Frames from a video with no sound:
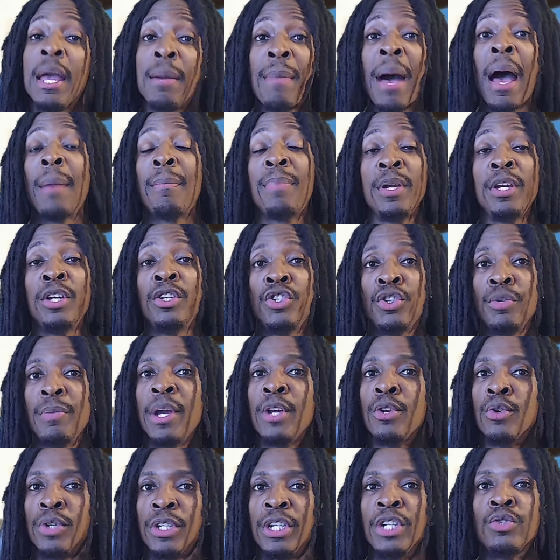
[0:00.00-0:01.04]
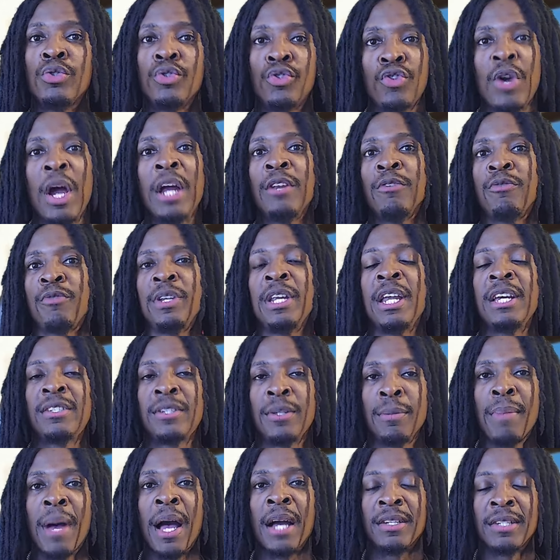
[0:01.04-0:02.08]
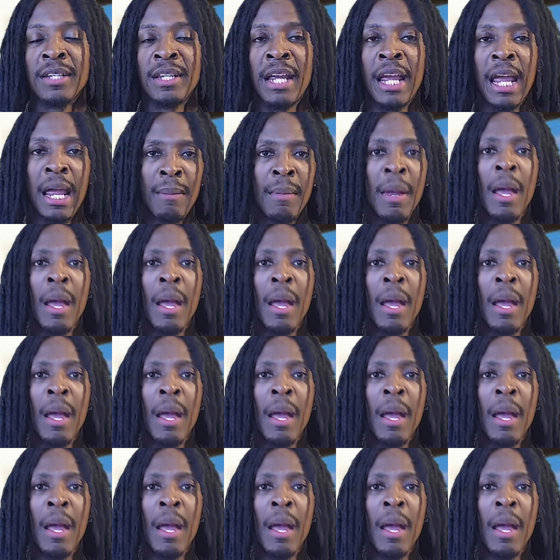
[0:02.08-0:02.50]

my opinion, Jermaine Ortiz was trying to finesse the boxing game